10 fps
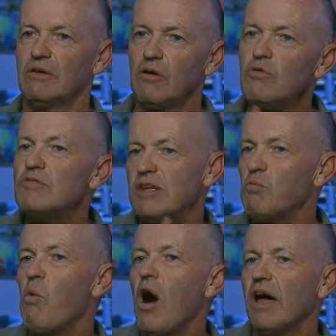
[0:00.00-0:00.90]
who did
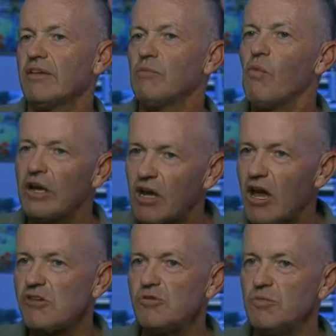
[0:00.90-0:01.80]
what what
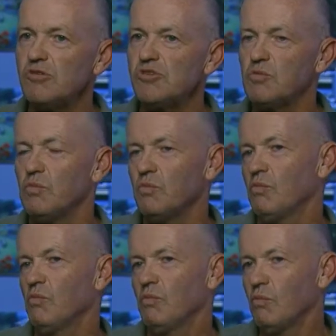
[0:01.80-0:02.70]
contribution
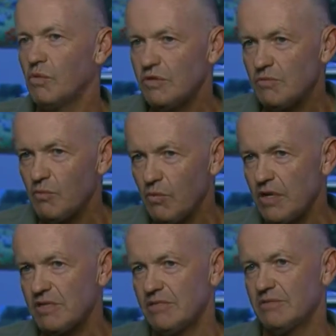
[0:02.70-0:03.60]
was
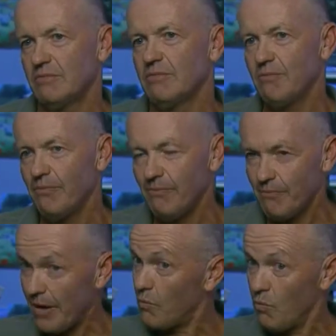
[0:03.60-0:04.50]
was
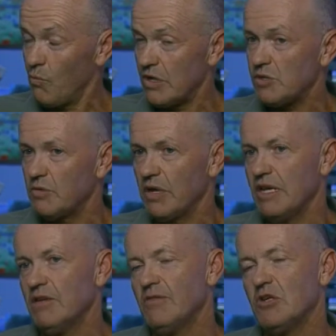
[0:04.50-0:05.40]
by which
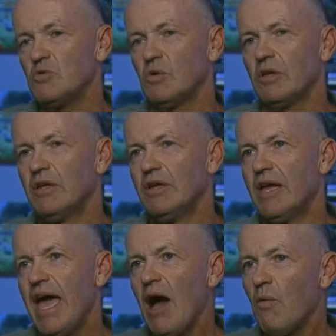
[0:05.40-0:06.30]
individual
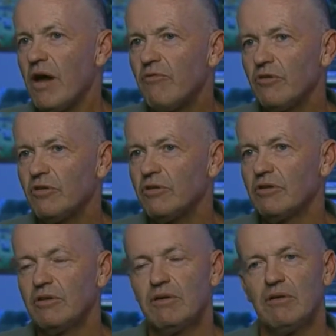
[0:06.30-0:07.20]
however
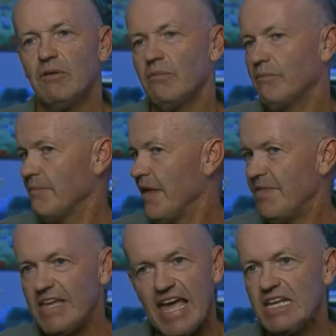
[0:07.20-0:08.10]
at
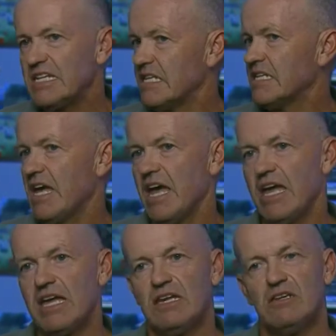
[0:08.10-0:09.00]
the end of the
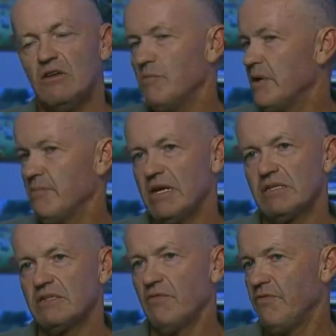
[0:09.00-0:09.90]
day, nobody
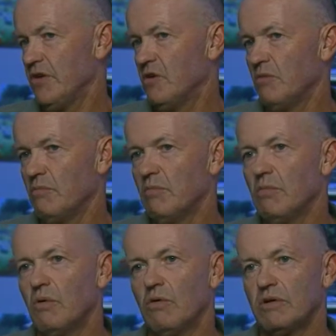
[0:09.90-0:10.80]
makes a film
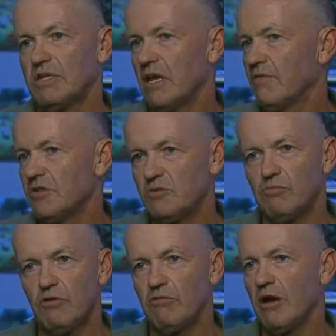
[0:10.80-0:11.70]
or a television
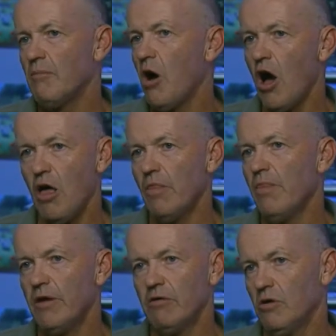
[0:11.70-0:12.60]
program on
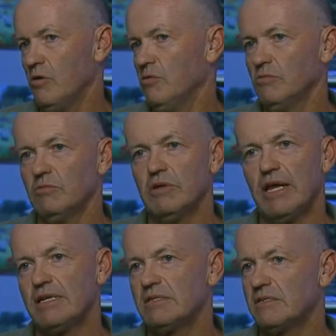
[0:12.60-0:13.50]
their own.
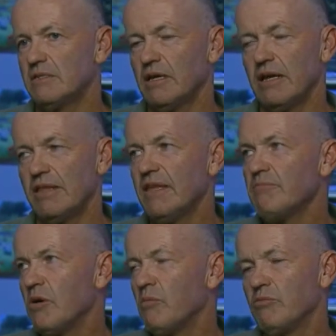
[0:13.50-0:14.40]
As uh, I think
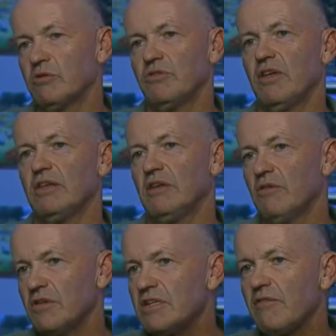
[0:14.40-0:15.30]
Mel Brooks said, you know,
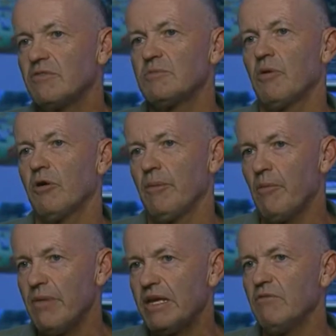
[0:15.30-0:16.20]
the toughest part about
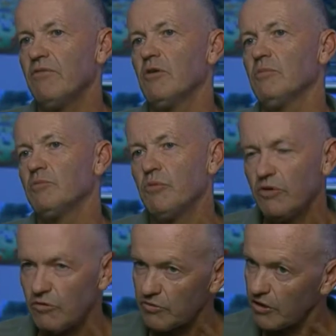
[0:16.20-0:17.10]
making film is putting
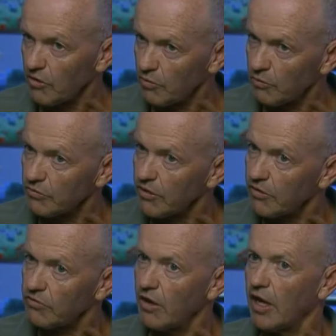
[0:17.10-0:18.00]
those little holes in
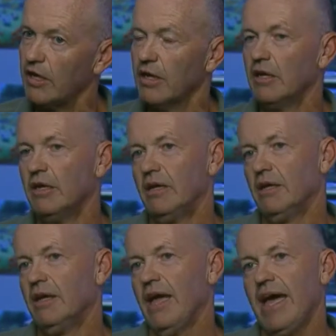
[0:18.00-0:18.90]
the side.
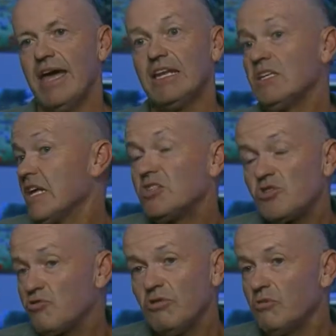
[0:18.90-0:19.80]
And it, it's
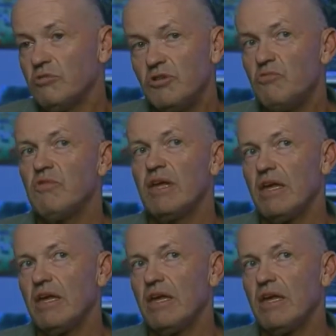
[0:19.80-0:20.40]
true. You,